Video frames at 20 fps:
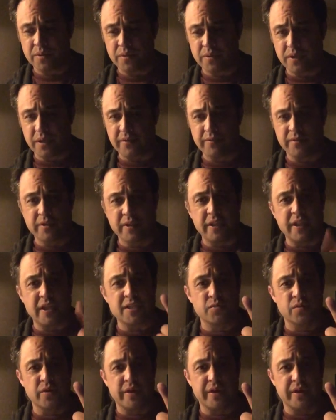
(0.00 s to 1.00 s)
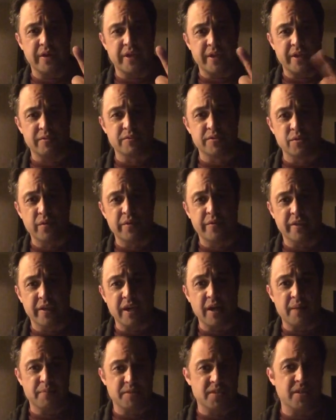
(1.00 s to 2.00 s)
I've only lost one, and it was the one that
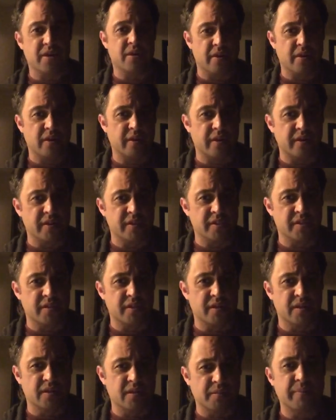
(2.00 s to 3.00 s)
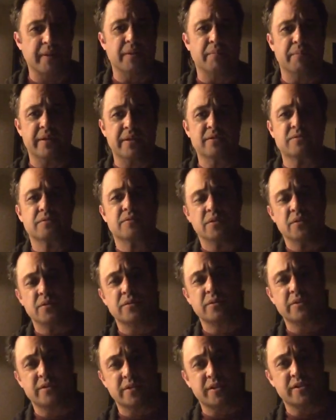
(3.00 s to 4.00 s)
got me started on all this. A buddy of mine
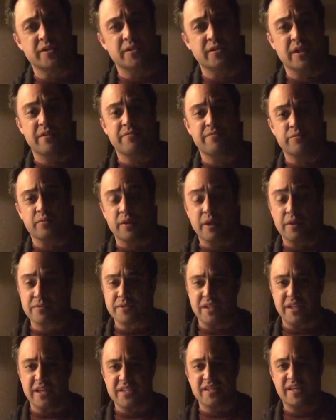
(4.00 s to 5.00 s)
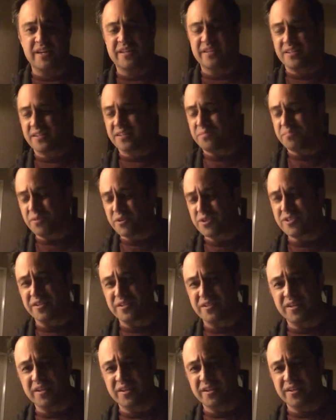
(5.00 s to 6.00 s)
who took his own life, where I was the last
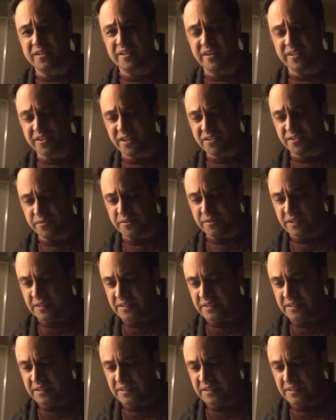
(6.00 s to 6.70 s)
person that he talked to.